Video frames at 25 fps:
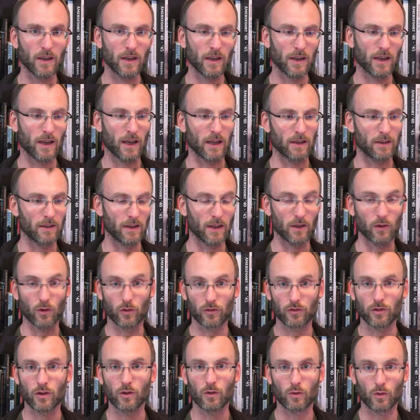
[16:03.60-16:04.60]
and
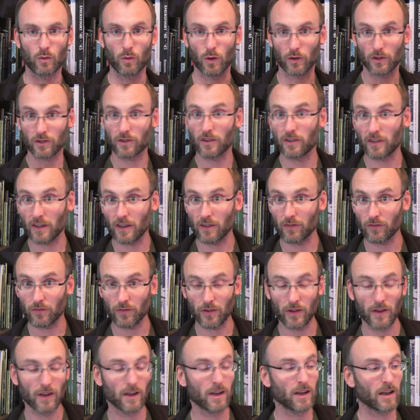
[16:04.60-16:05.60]
also quantitative
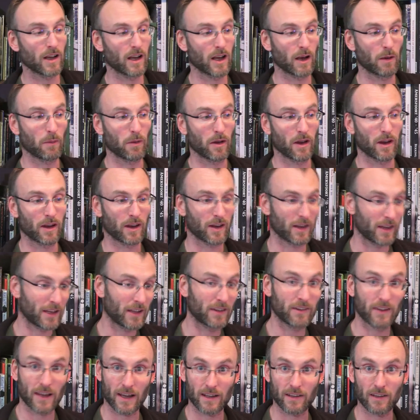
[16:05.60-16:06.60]
in
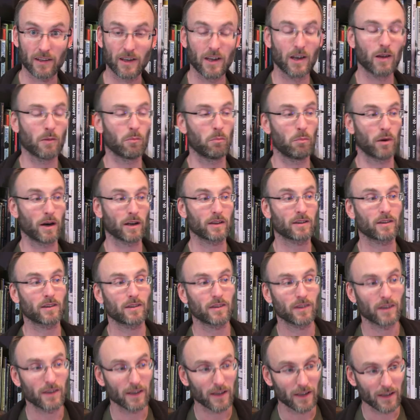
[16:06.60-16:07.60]
that. But
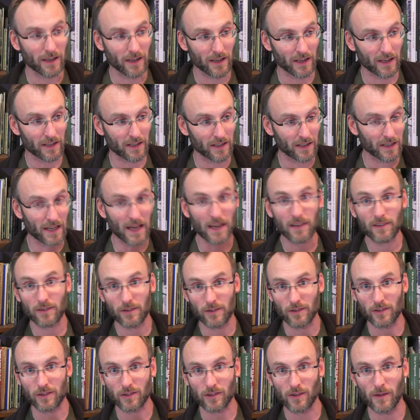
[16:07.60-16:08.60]
in
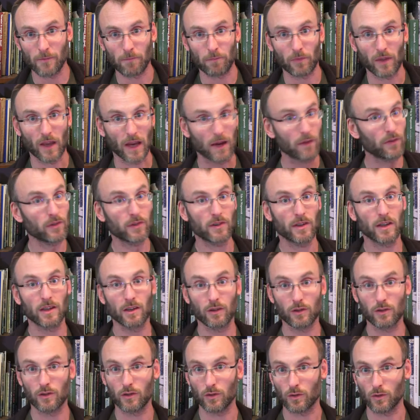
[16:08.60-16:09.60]
essence, everything
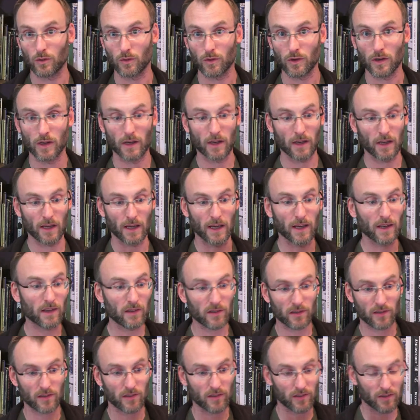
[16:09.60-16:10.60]
you do
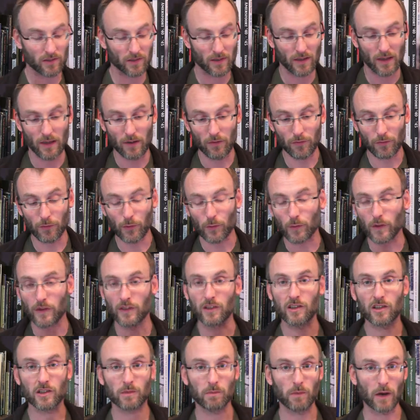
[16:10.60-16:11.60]
is
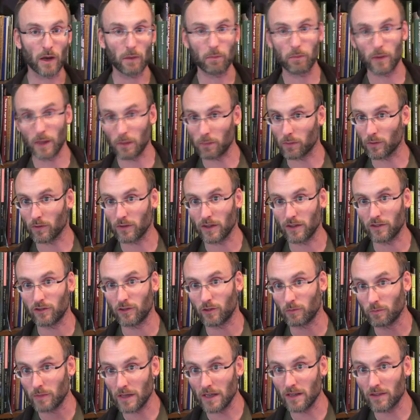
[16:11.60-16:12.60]
influenced by people that you
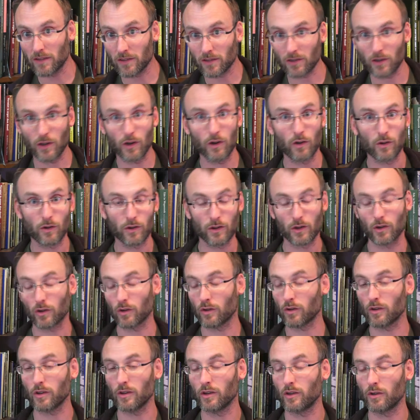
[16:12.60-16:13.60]
meet. So
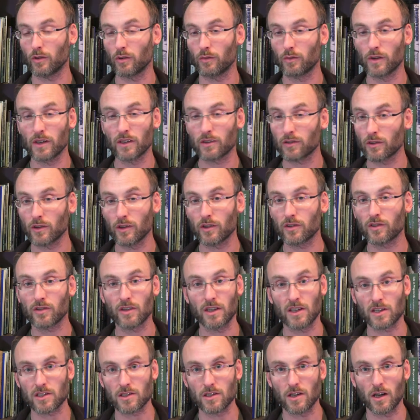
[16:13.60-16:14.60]
your research
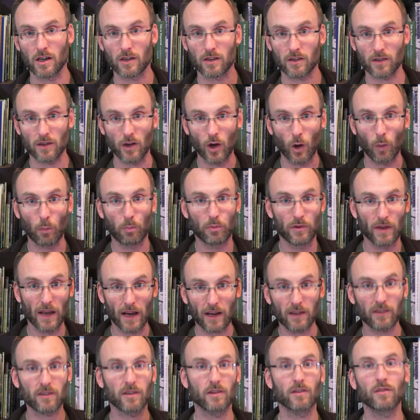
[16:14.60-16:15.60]
is not
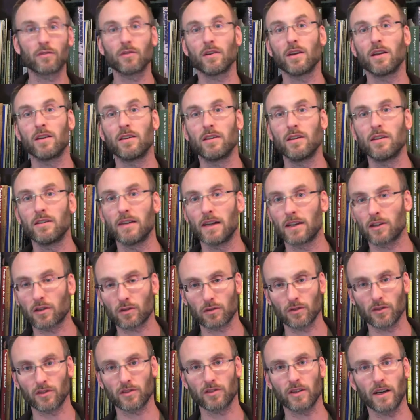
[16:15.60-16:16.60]
objective in the
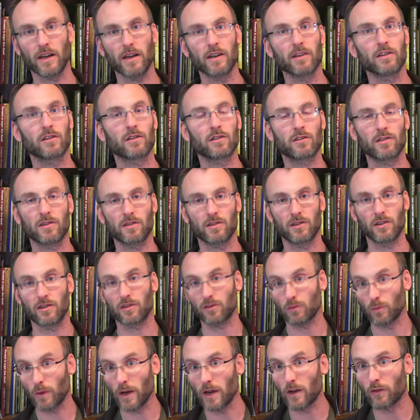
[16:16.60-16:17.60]
natural sciences
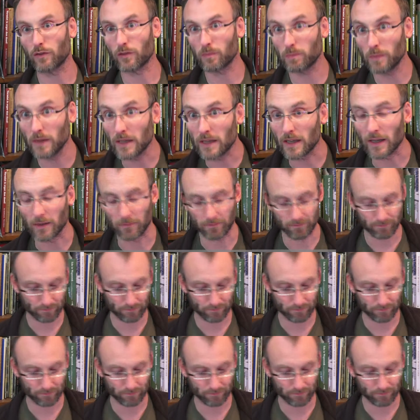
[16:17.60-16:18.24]
way of speaking.